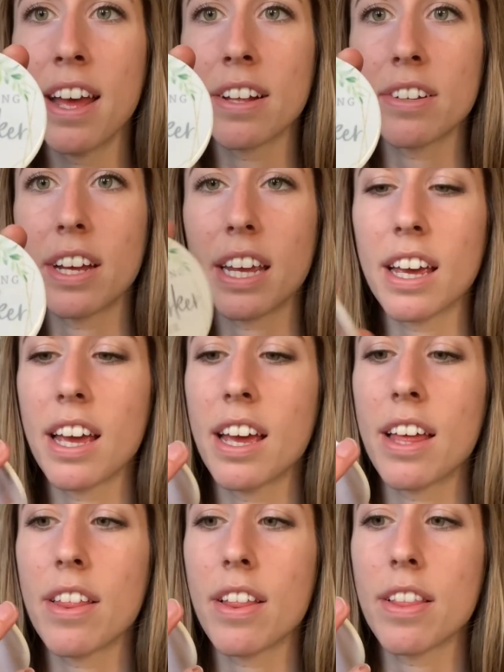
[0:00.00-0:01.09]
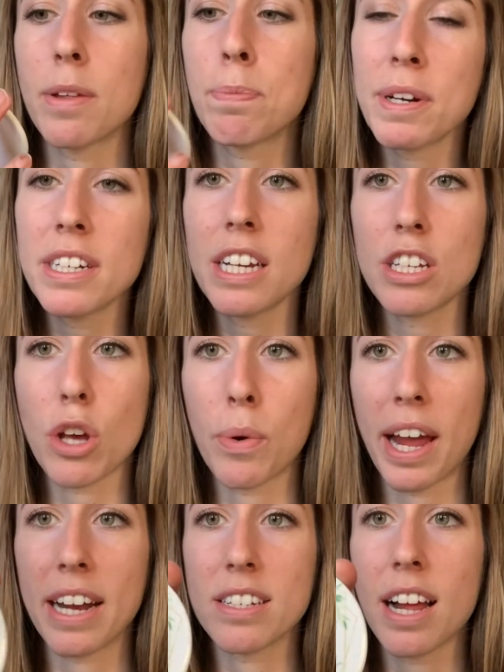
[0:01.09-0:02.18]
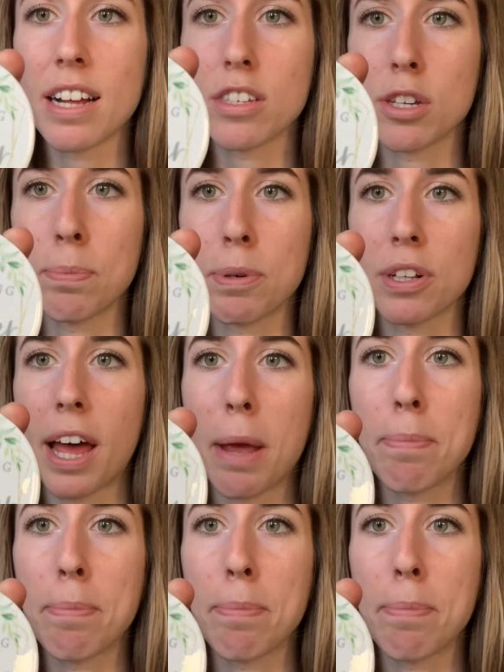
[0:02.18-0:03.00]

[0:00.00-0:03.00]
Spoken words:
Like the printing is okay, it's not super light,